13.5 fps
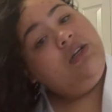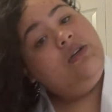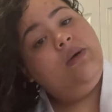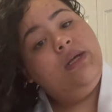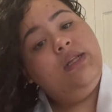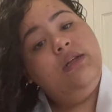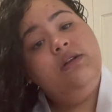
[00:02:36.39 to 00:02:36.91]
a
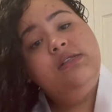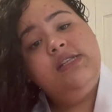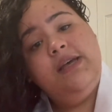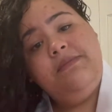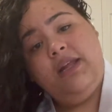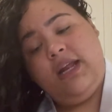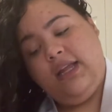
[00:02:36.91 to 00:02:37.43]
quick little tip
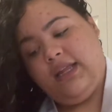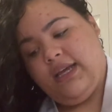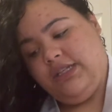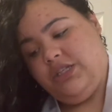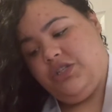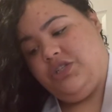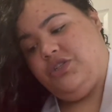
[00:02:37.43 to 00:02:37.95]
that I like
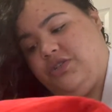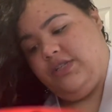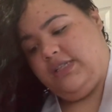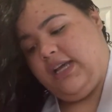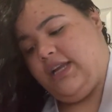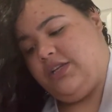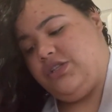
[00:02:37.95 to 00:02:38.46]
to do is
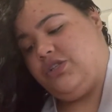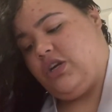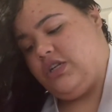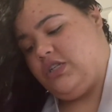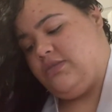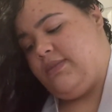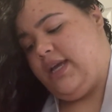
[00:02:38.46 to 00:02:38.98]
kind of
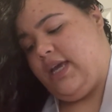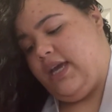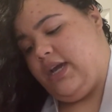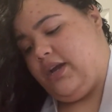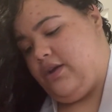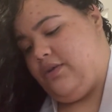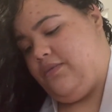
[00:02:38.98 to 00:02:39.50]
scrunch my
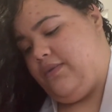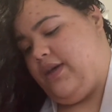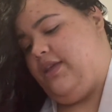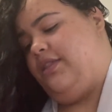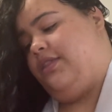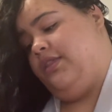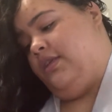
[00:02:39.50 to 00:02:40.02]
hair
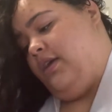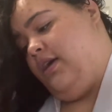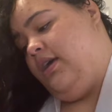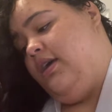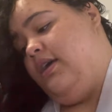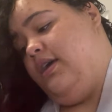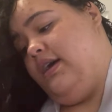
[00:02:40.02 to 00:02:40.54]
with
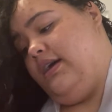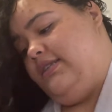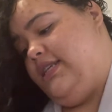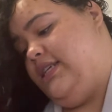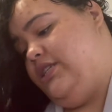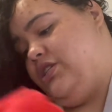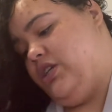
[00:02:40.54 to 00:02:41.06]
a
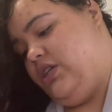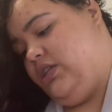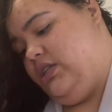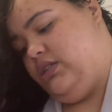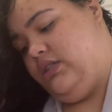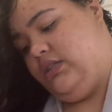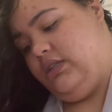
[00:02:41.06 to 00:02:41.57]

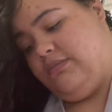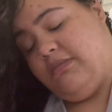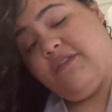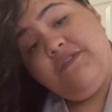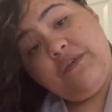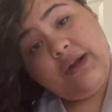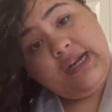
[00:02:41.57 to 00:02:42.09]
t-shirt
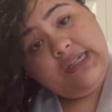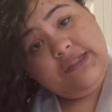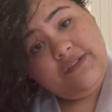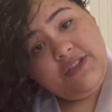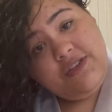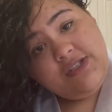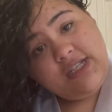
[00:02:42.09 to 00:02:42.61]
before I
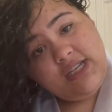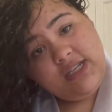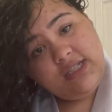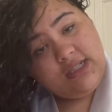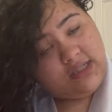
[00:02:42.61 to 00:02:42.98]
diffuse it.